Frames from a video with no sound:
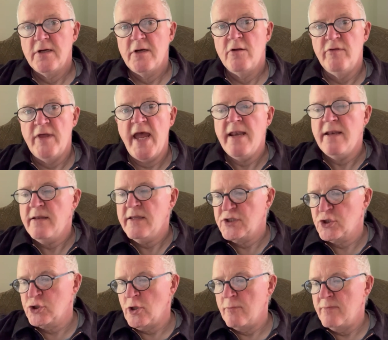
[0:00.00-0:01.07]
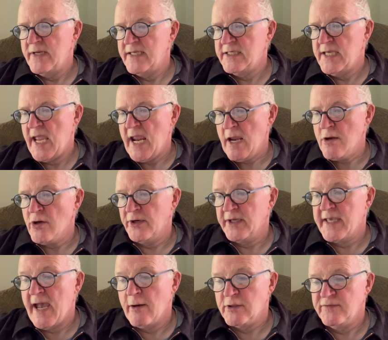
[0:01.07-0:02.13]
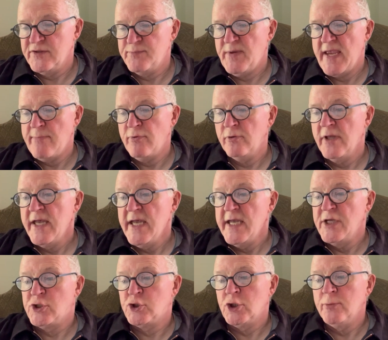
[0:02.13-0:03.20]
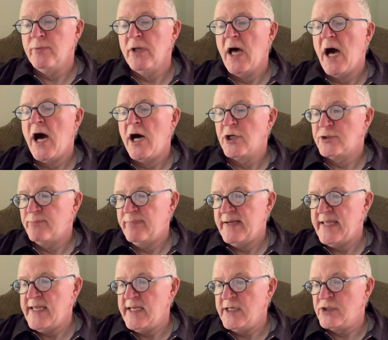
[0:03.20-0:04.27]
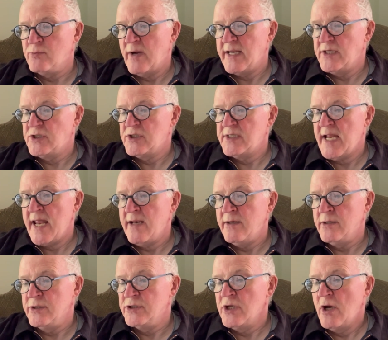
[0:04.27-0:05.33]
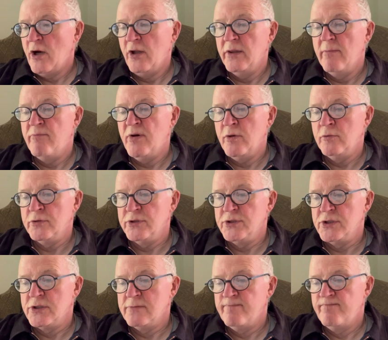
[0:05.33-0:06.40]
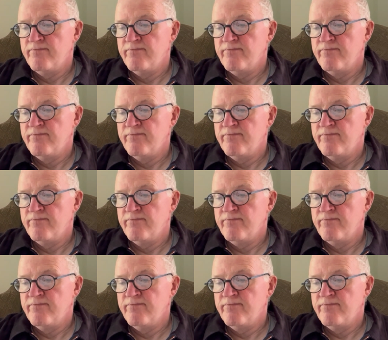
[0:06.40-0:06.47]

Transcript: Then this comely king, on account of his people, his troubled heart bleeds where he stands on the boulders.